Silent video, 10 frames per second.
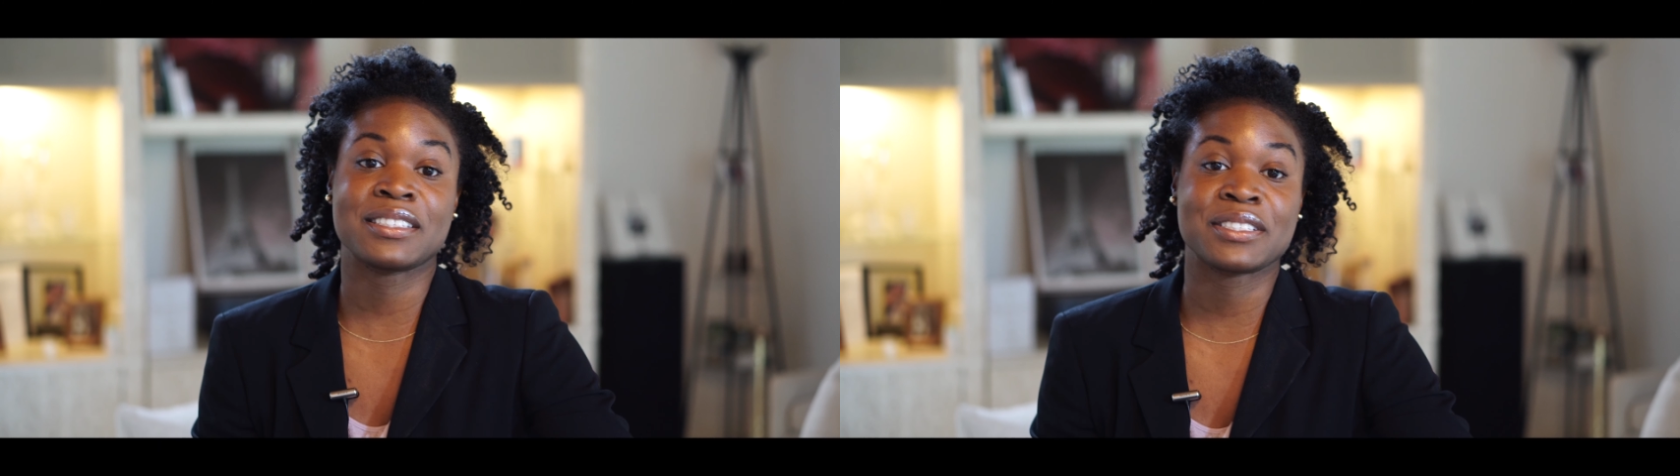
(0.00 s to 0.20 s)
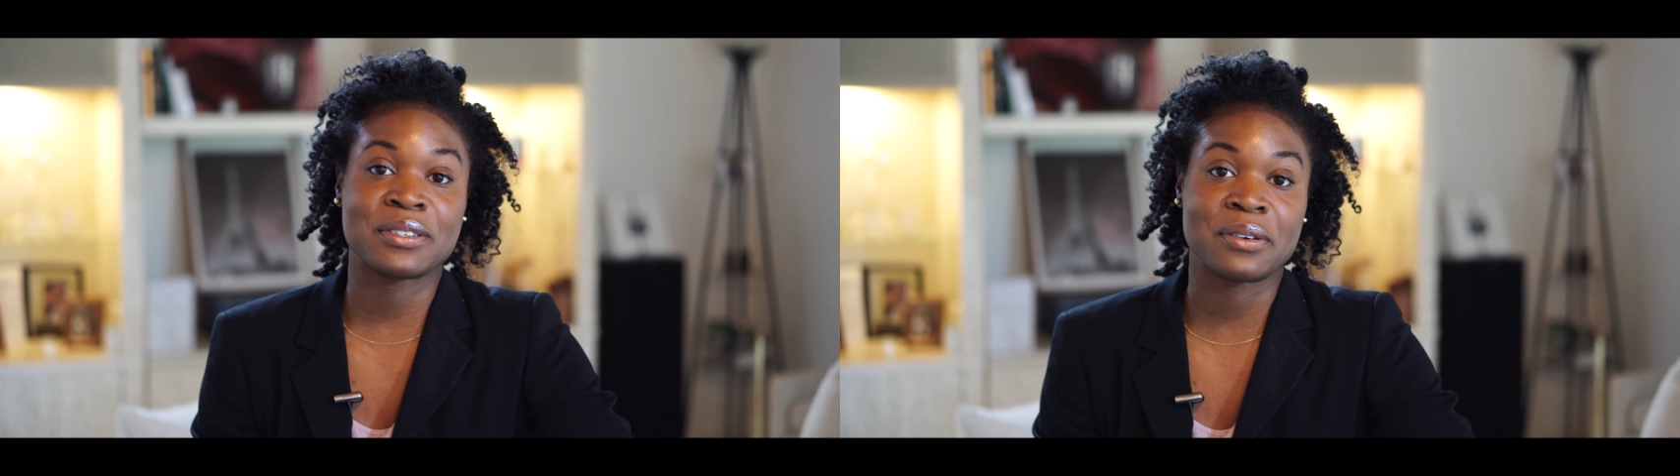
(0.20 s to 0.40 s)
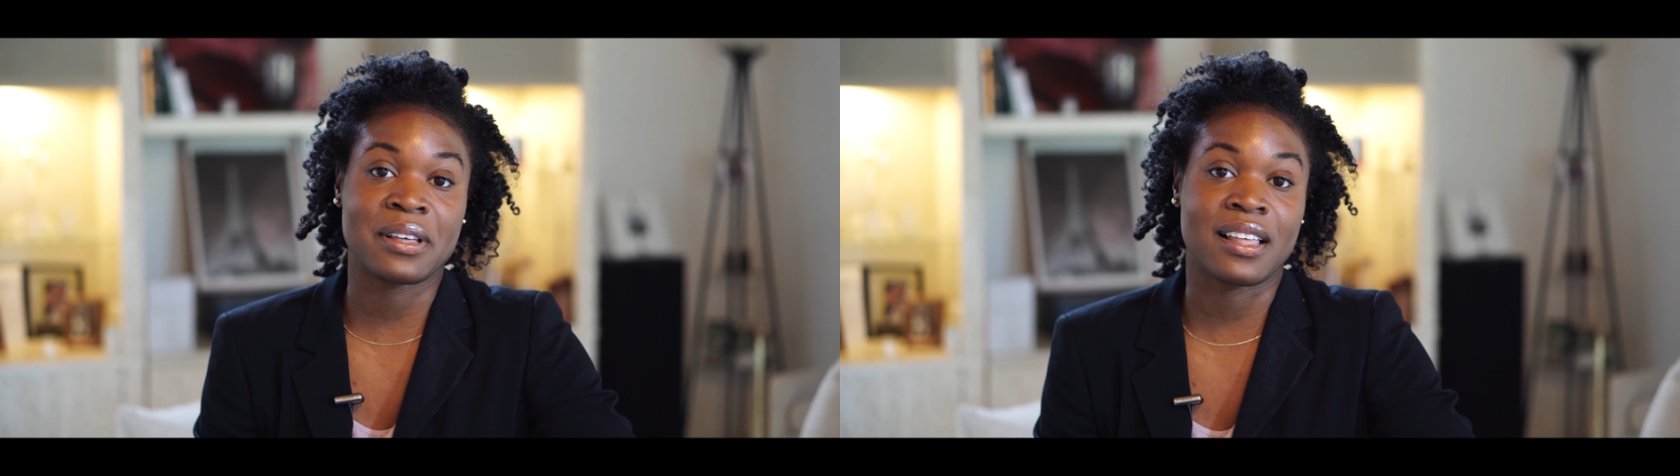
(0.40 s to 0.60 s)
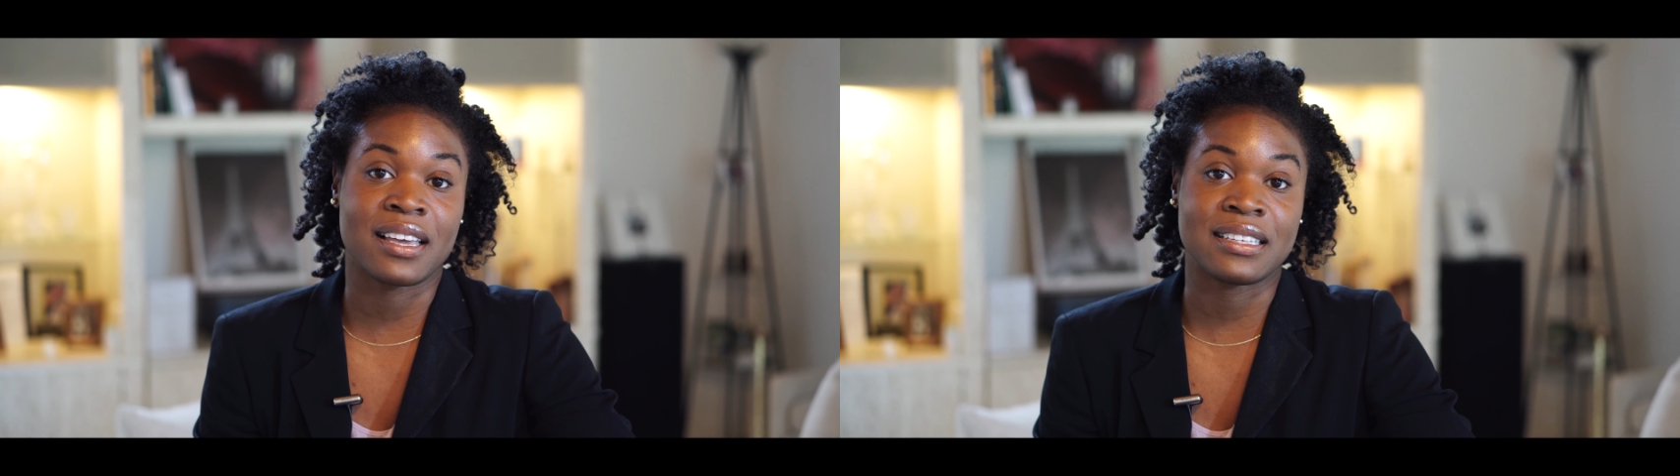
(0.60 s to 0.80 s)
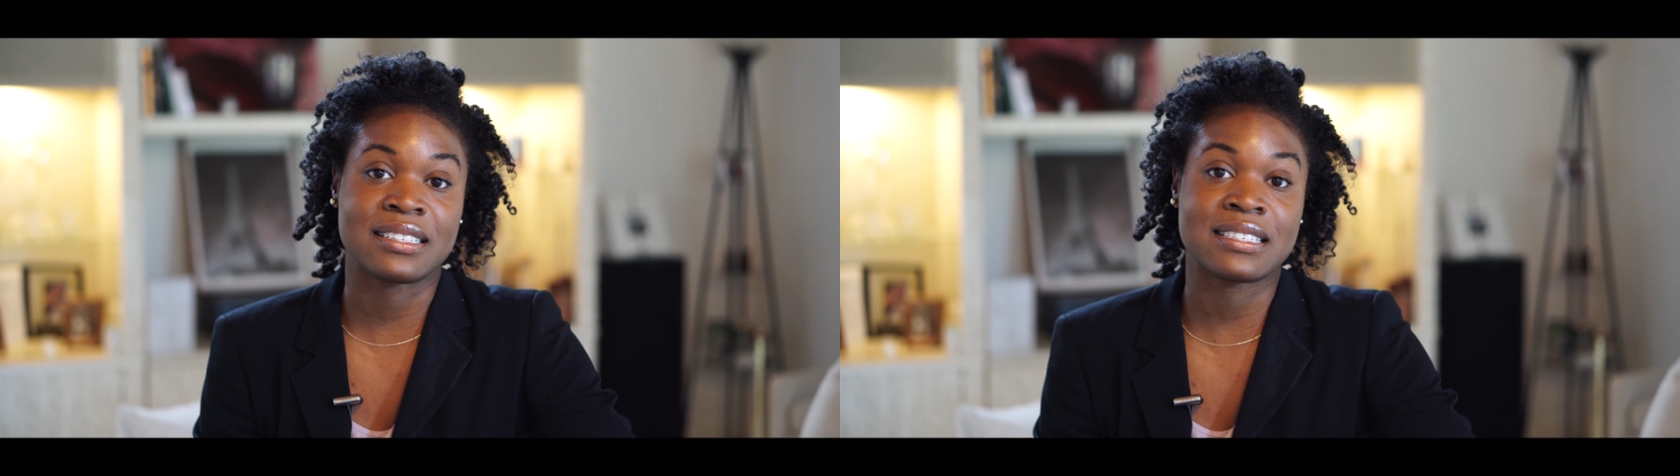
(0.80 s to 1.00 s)
additional
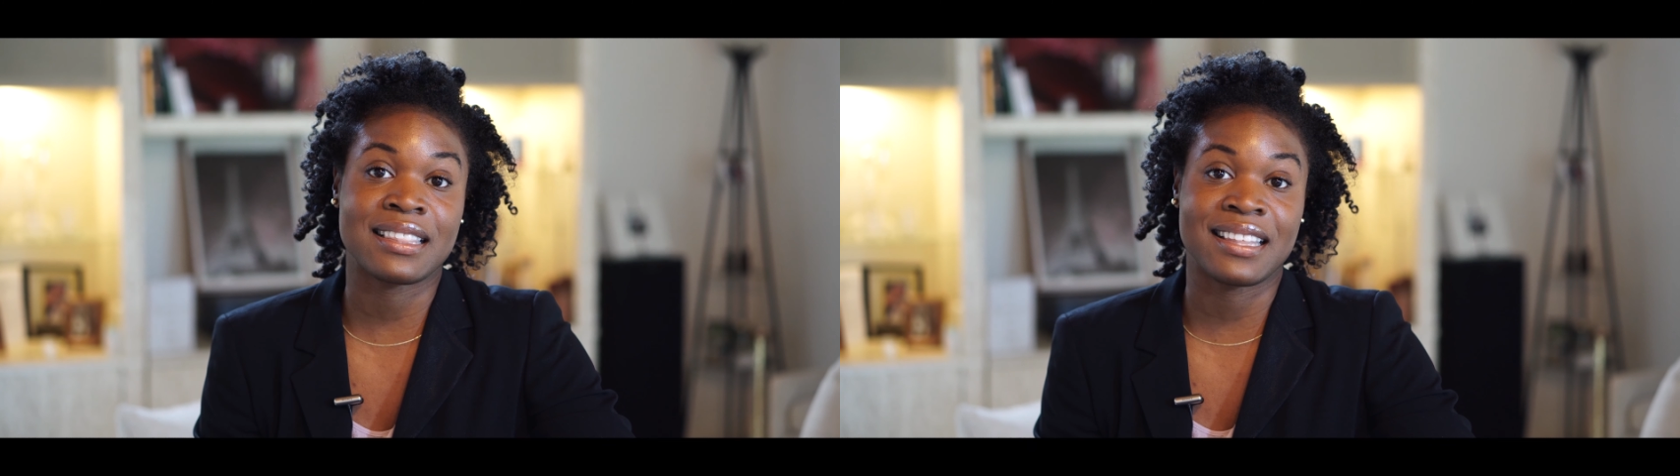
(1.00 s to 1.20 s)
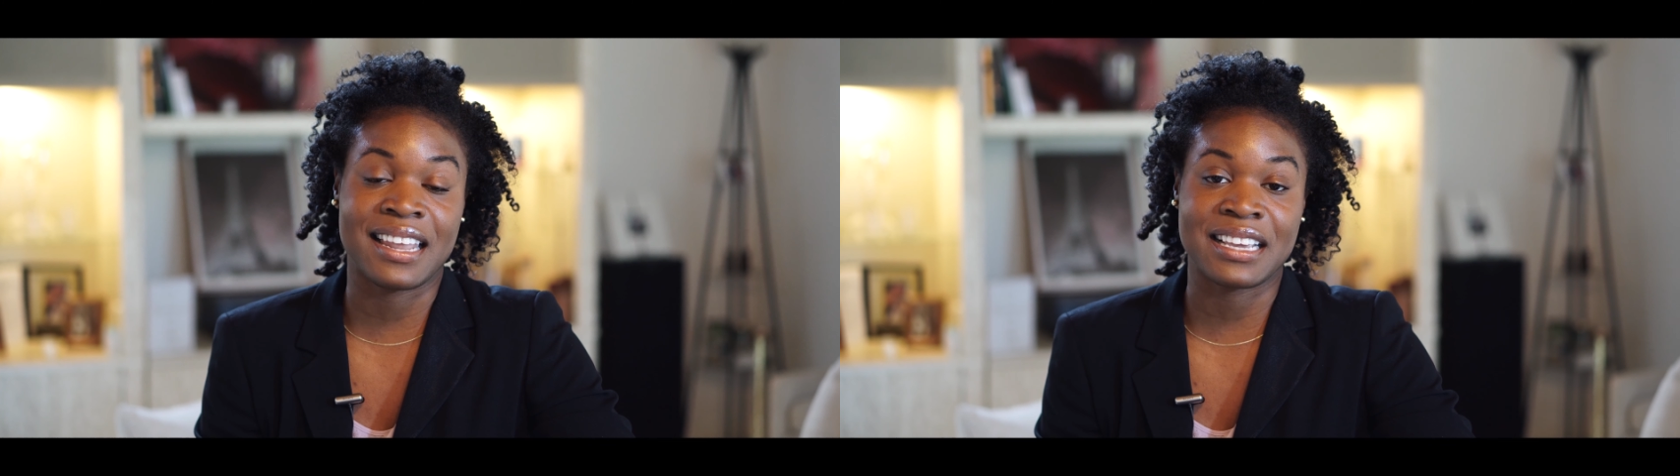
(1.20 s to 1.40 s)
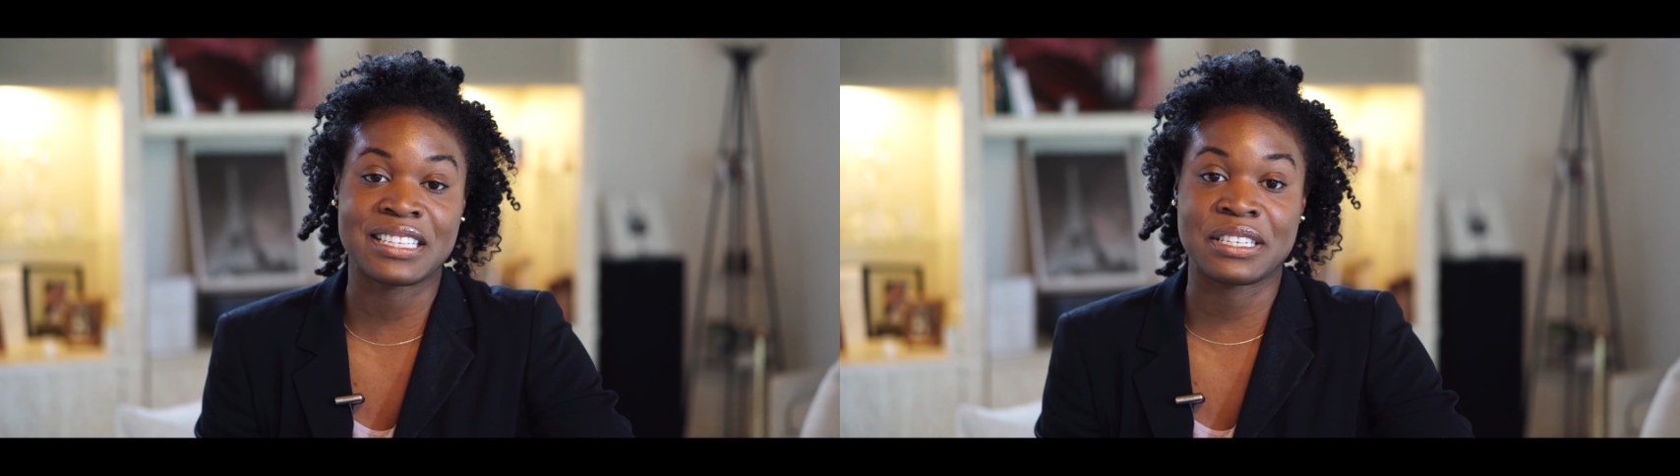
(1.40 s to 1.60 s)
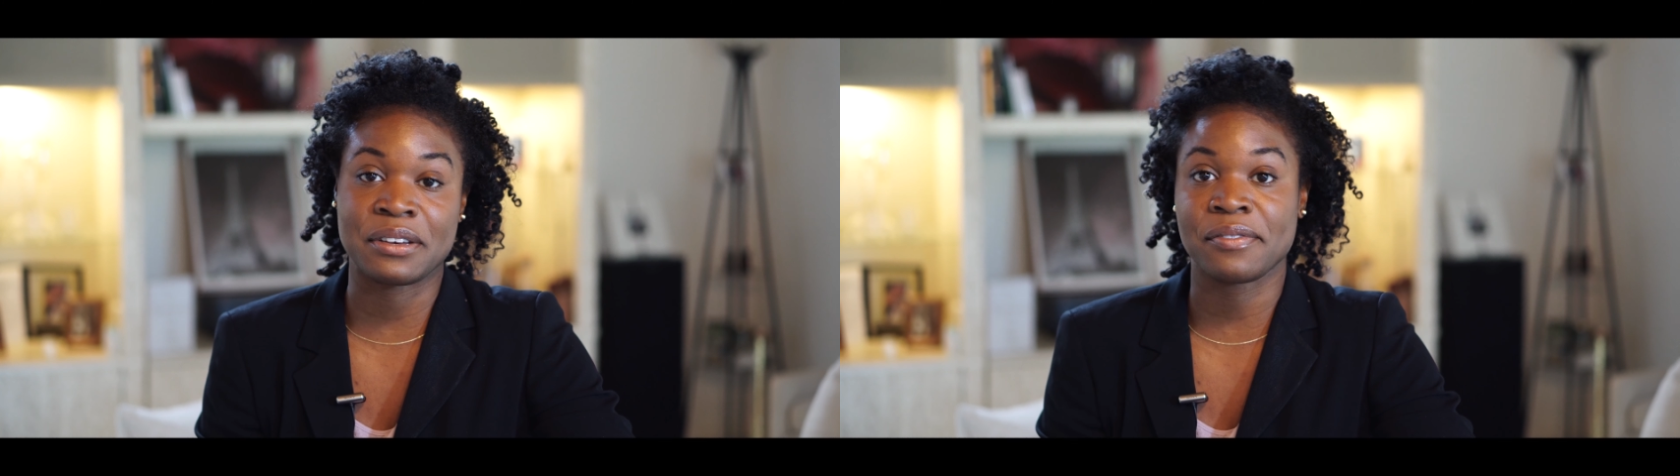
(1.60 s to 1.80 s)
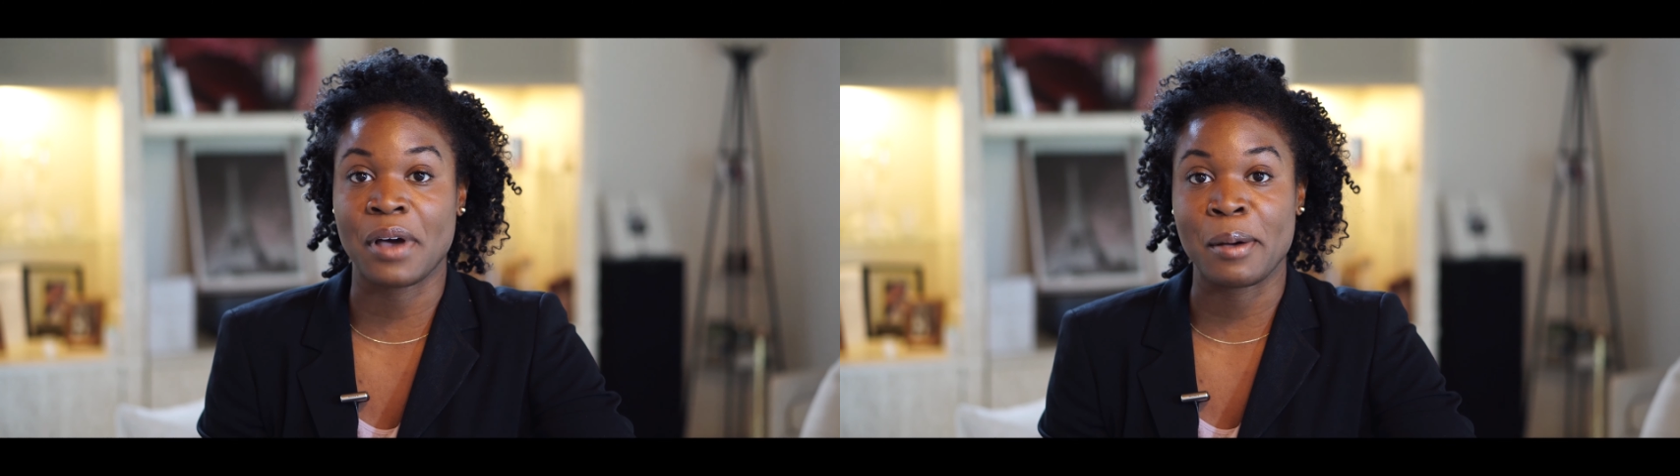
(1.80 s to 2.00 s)
clients in the next year of